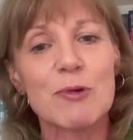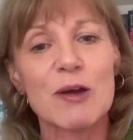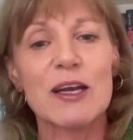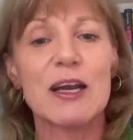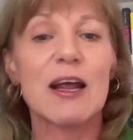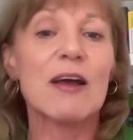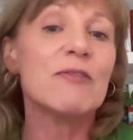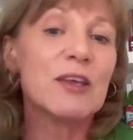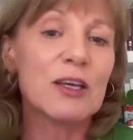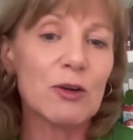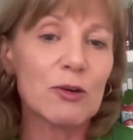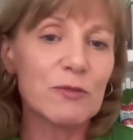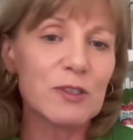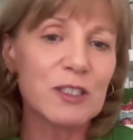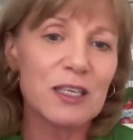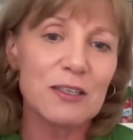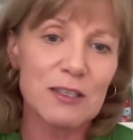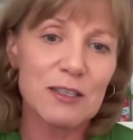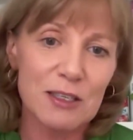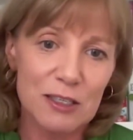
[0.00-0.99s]
is when, and then
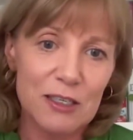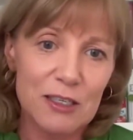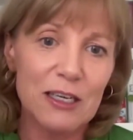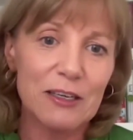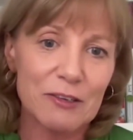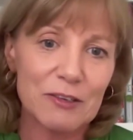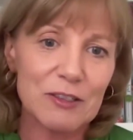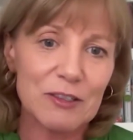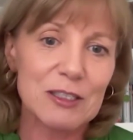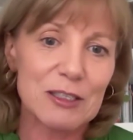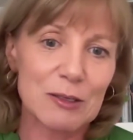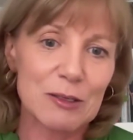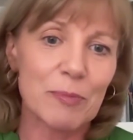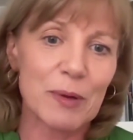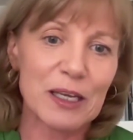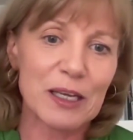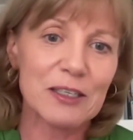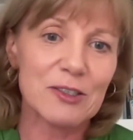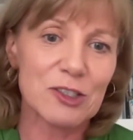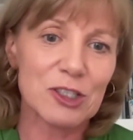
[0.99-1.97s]
obviously there is the
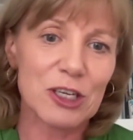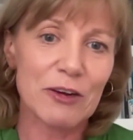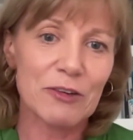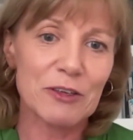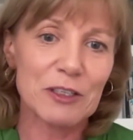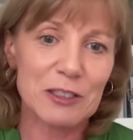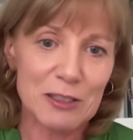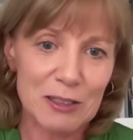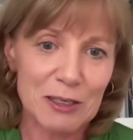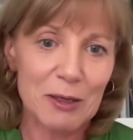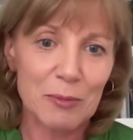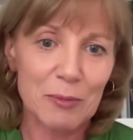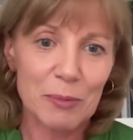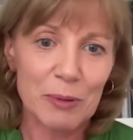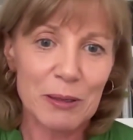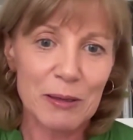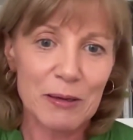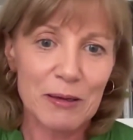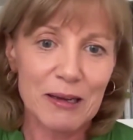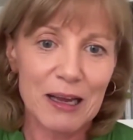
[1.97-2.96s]
Ben and Jerry's
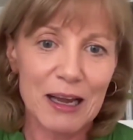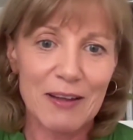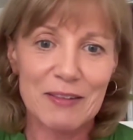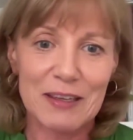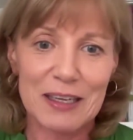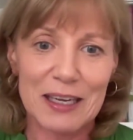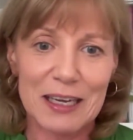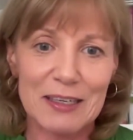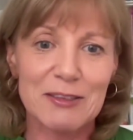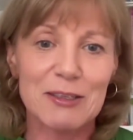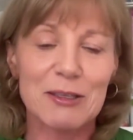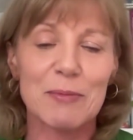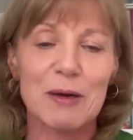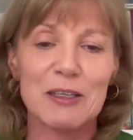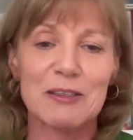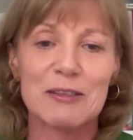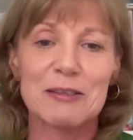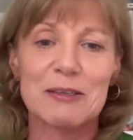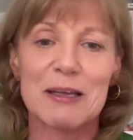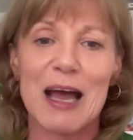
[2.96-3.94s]
dip at the end of the
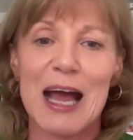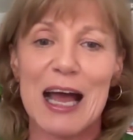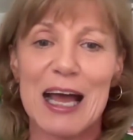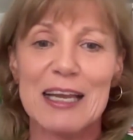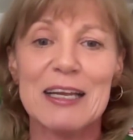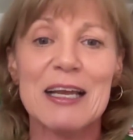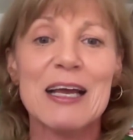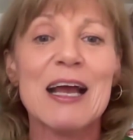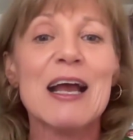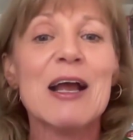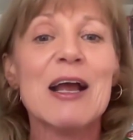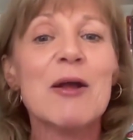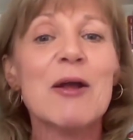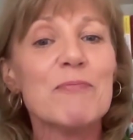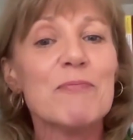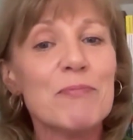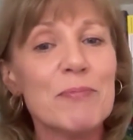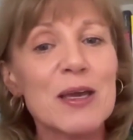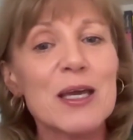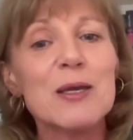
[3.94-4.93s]
month. And
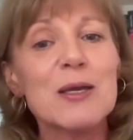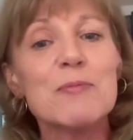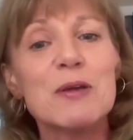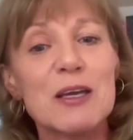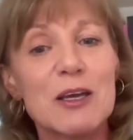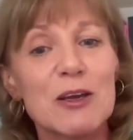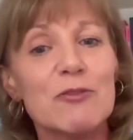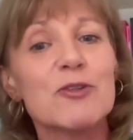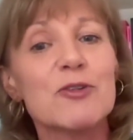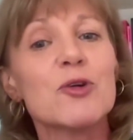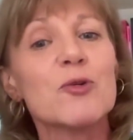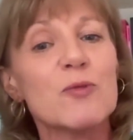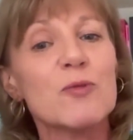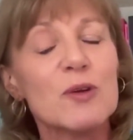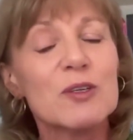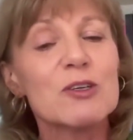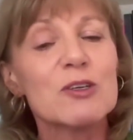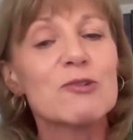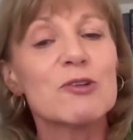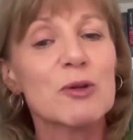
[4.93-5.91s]
maybe if
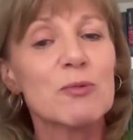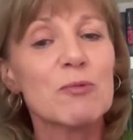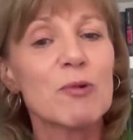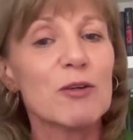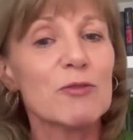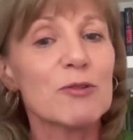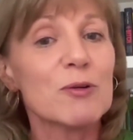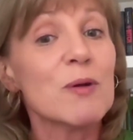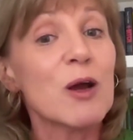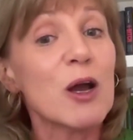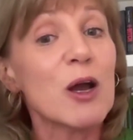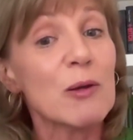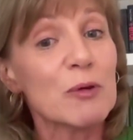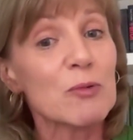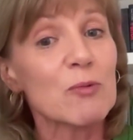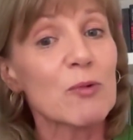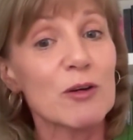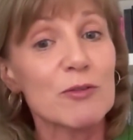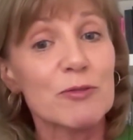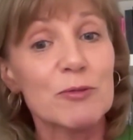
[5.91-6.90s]
you can work from home
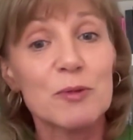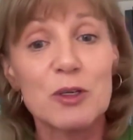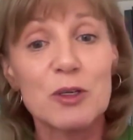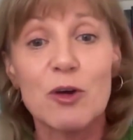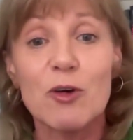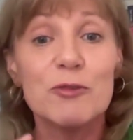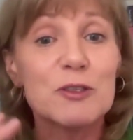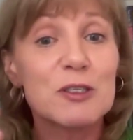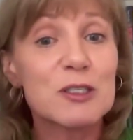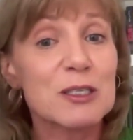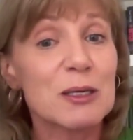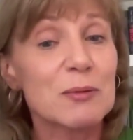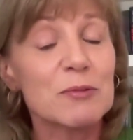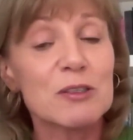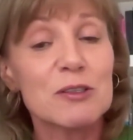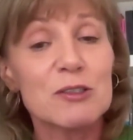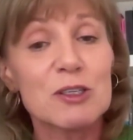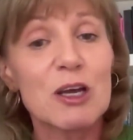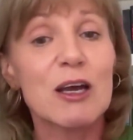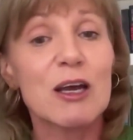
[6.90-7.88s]
and work from the office some
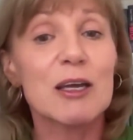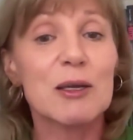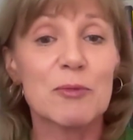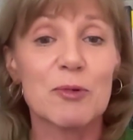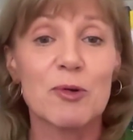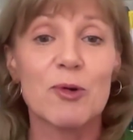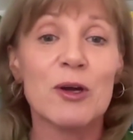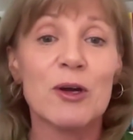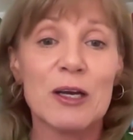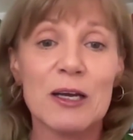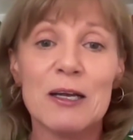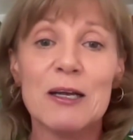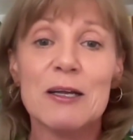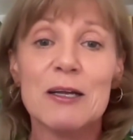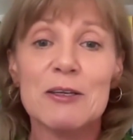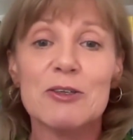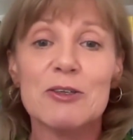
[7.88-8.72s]
of the time, or,